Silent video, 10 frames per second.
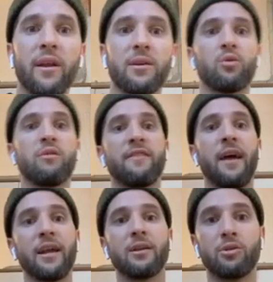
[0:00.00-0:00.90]
sort of
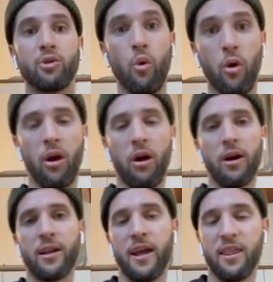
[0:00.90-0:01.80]
like draw
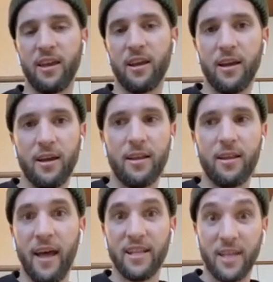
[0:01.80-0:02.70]
card. And I think
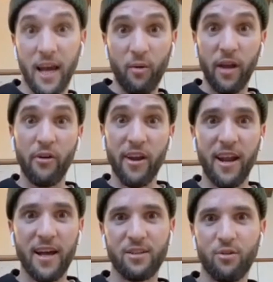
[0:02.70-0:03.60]
that's kind of when I
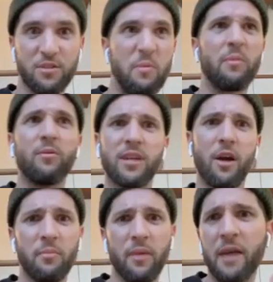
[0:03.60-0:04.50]
realized it, because people were
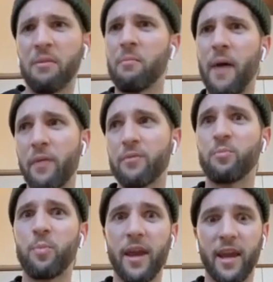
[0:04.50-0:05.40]
shouting my name, the band was
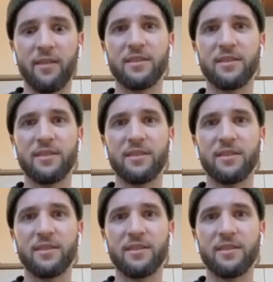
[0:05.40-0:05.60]
playing, and I